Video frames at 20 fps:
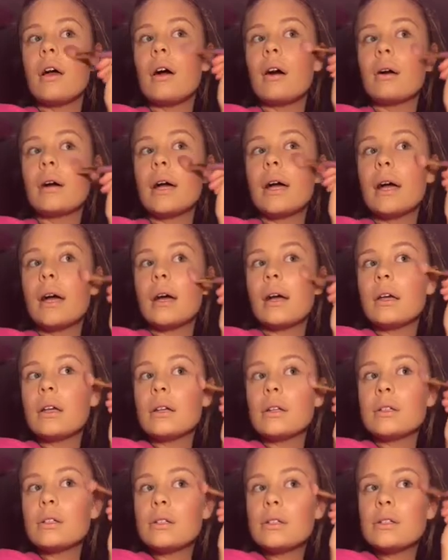
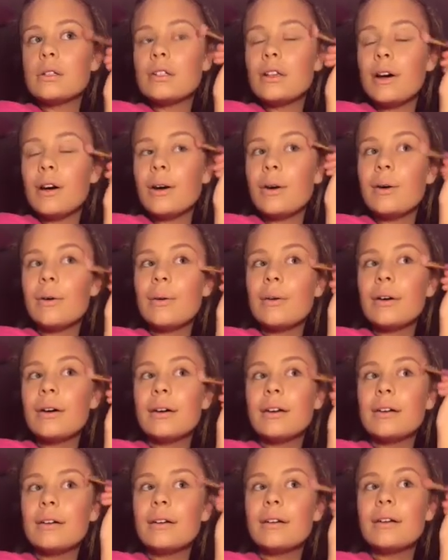Okay, so
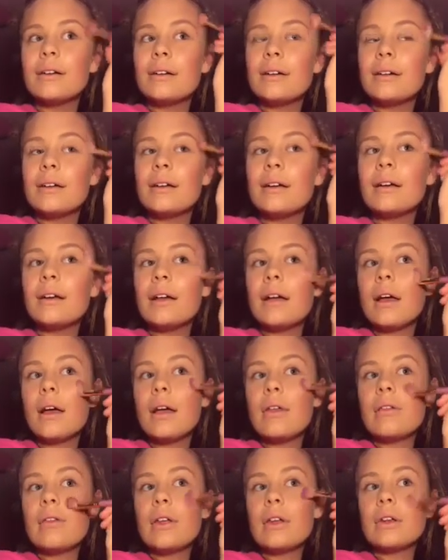
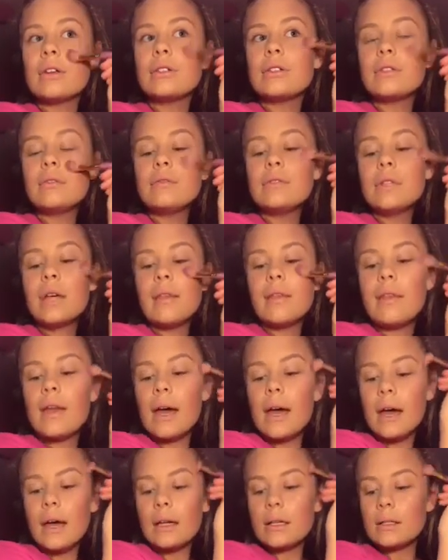now that you've done
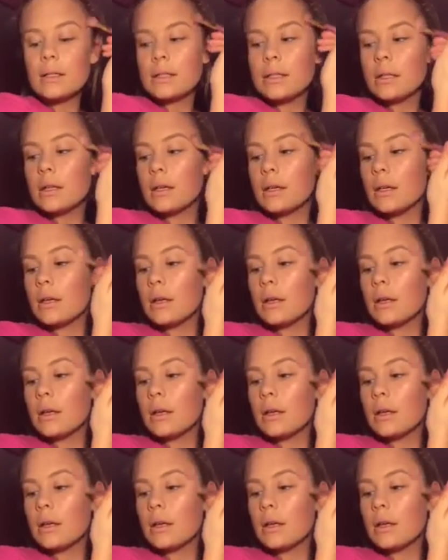that,